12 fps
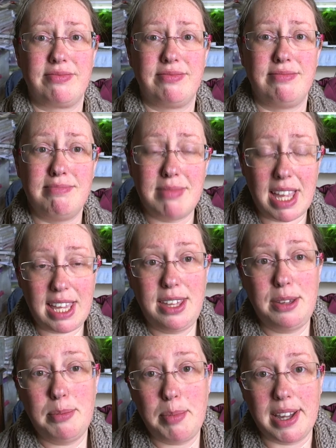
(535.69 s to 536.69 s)
make
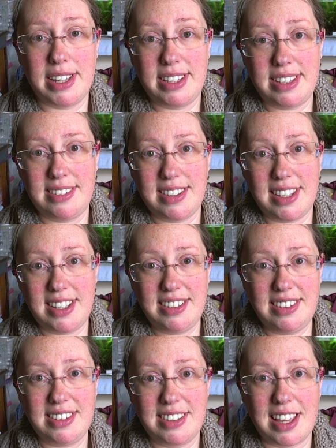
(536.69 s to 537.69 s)
you buy these
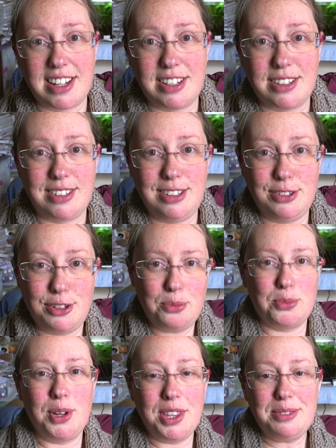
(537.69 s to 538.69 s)
things, and you don't
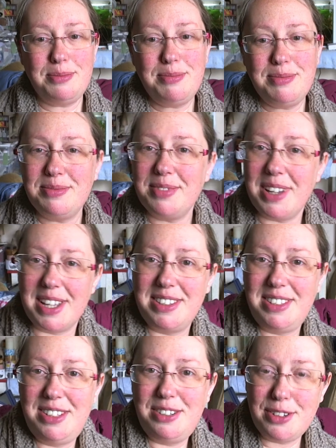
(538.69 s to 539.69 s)
want them,
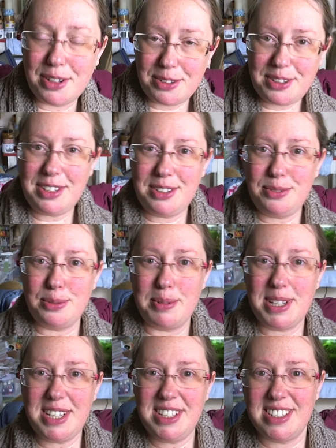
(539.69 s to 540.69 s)
and you know that it's
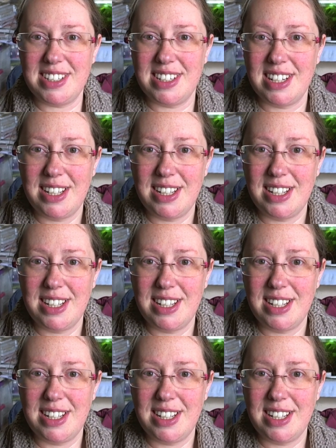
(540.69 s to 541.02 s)
rubbish.